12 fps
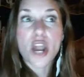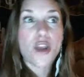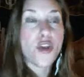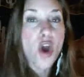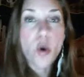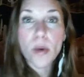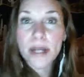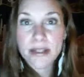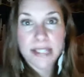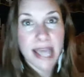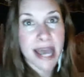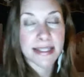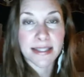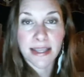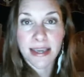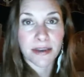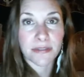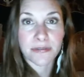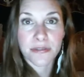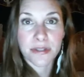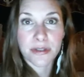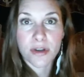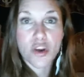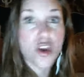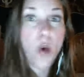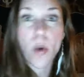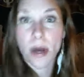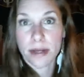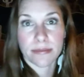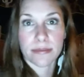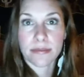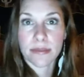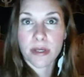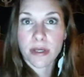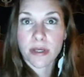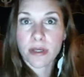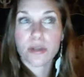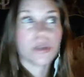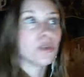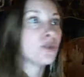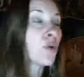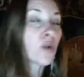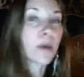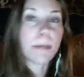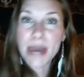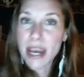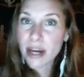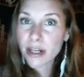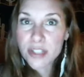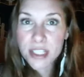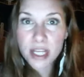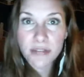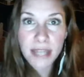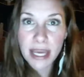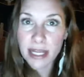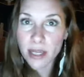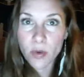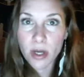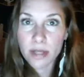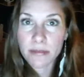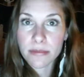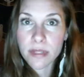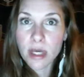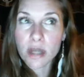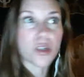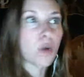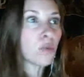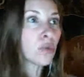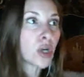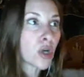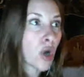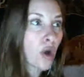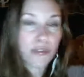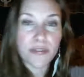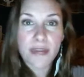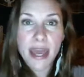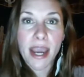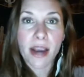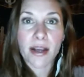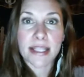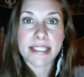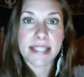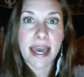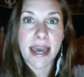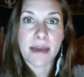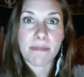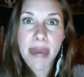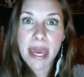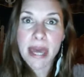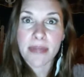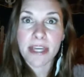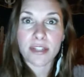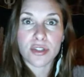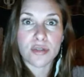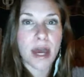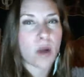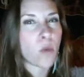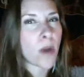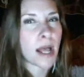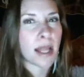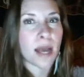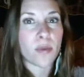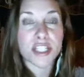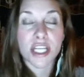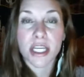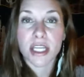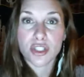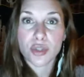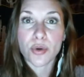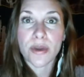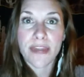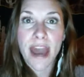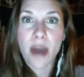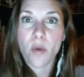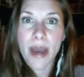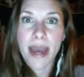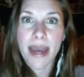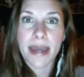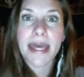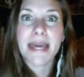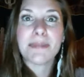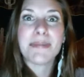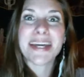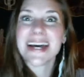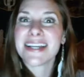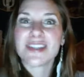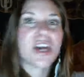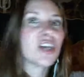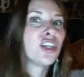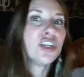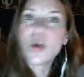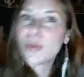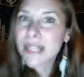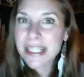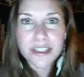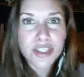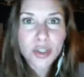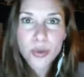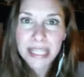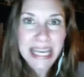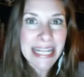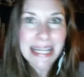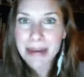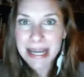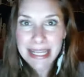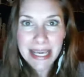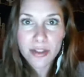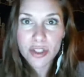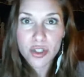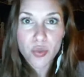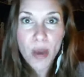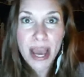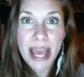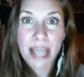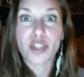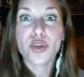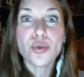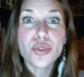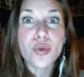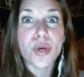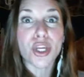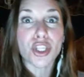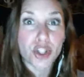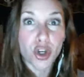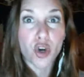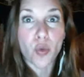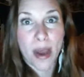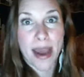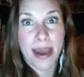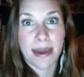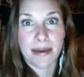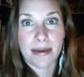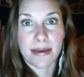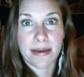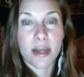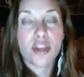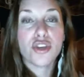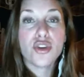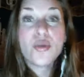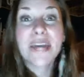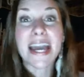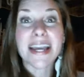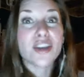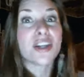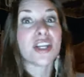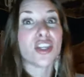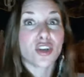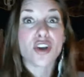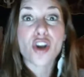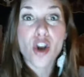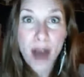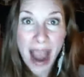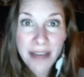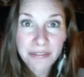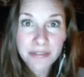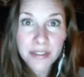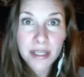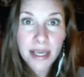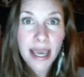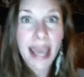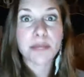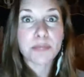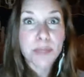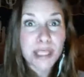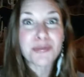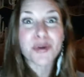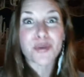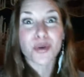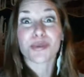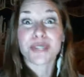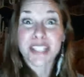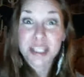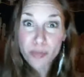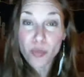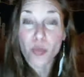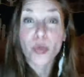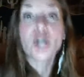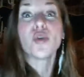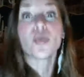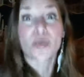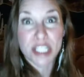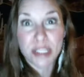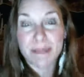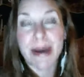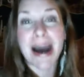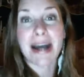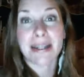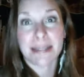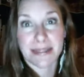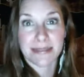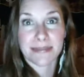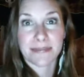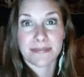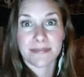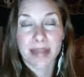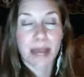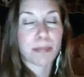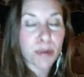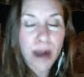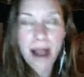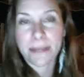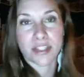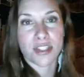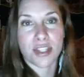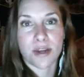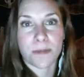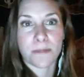No one else has the gift. No one. Don't compare yourself to anyone. Don't look over there and say, man, they do that well. I wish I could do it that way. Because you don't need to do it anybody else's way. You do it your way. You get good at your craft and people will respond. I promise you.